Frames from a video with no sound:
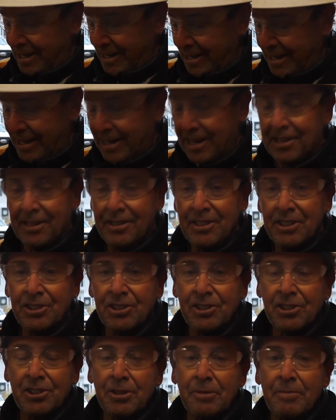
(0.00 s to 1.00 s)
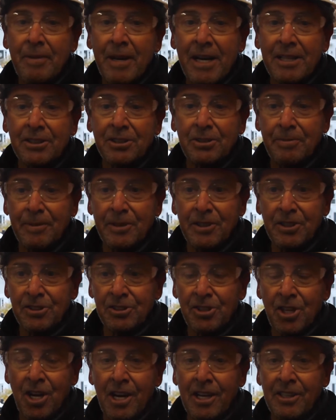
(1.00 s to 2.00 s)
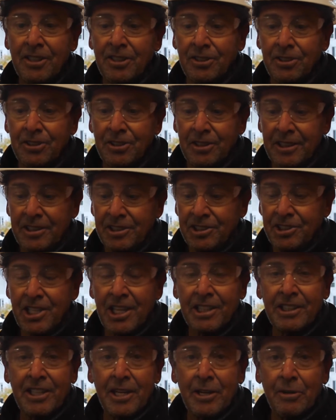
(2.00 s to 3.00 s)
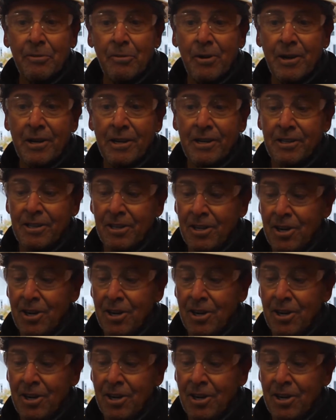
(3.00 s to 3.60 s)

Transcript: And this system has been designed to inject anywhere